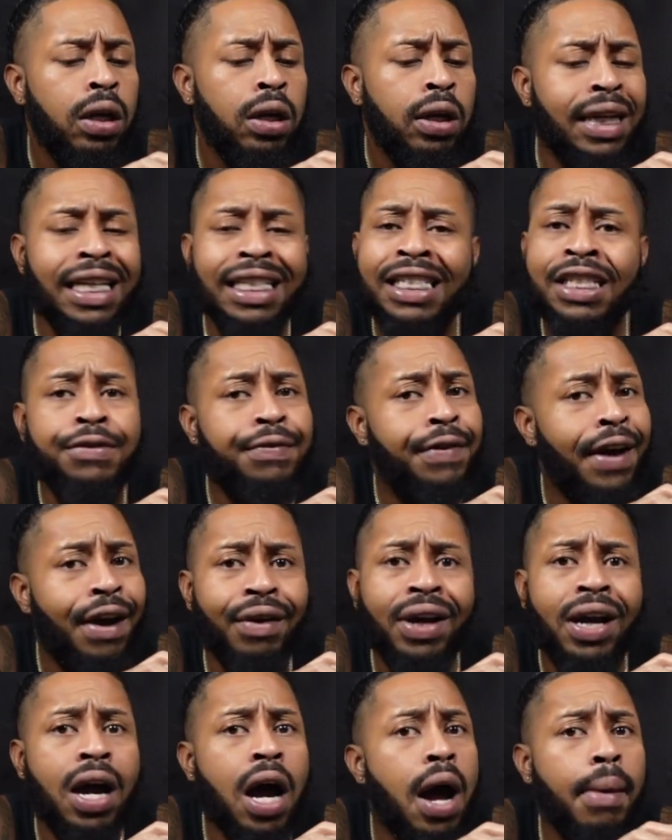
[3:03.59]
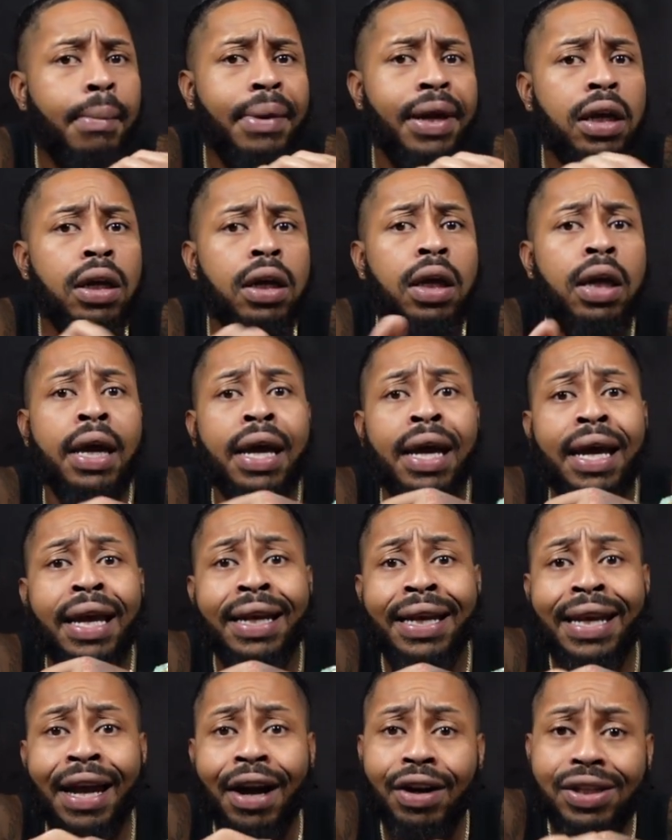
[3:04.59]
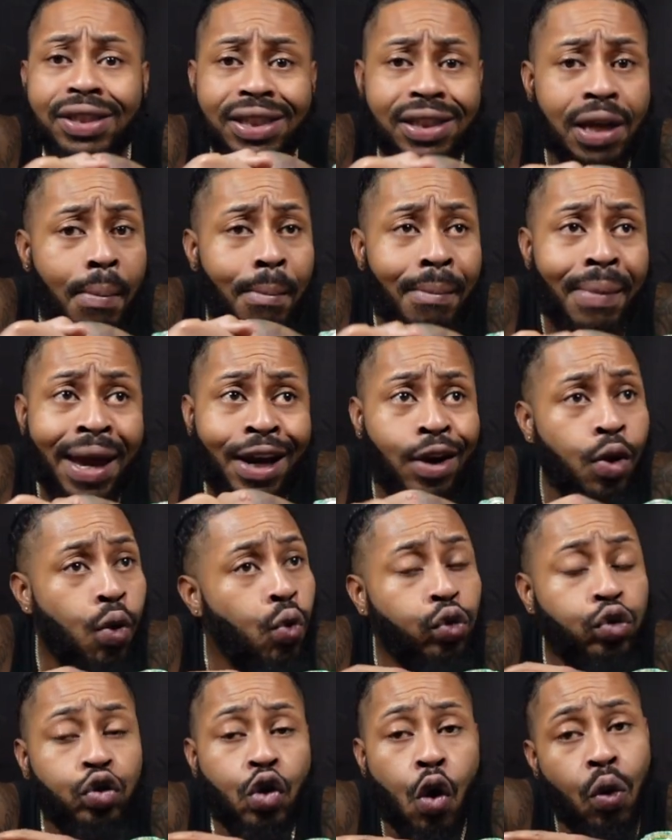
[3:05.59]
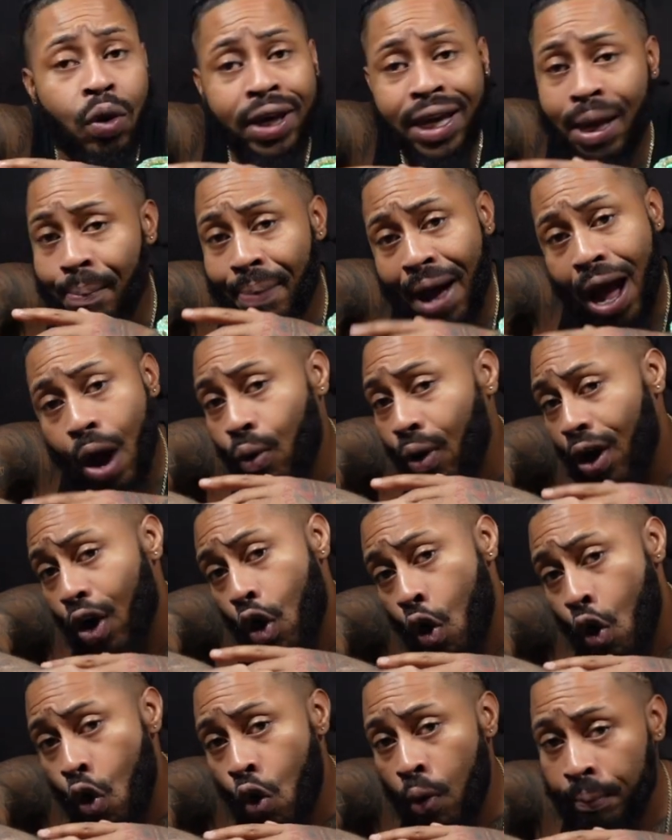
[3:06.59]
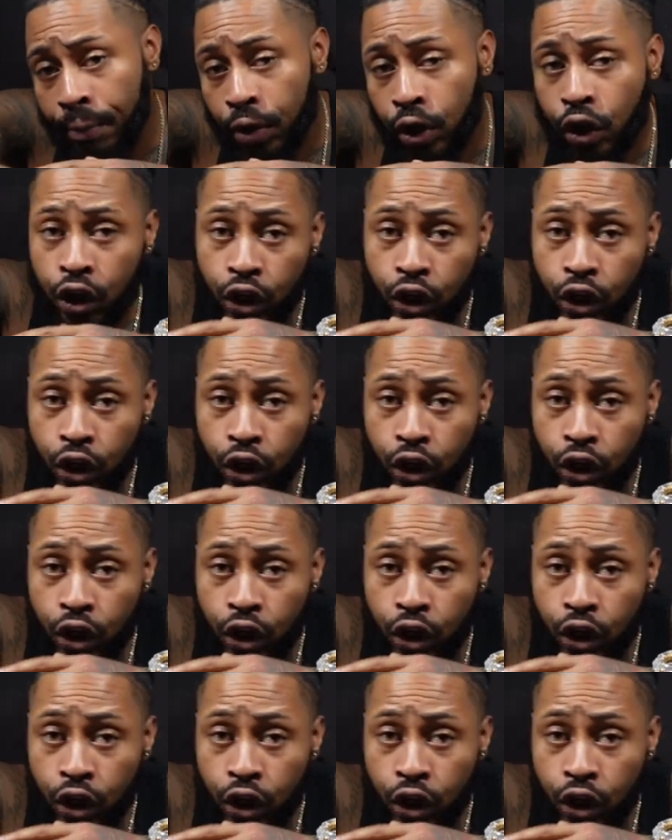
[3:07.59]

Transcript: This is very common. There are some men who don't get power at home,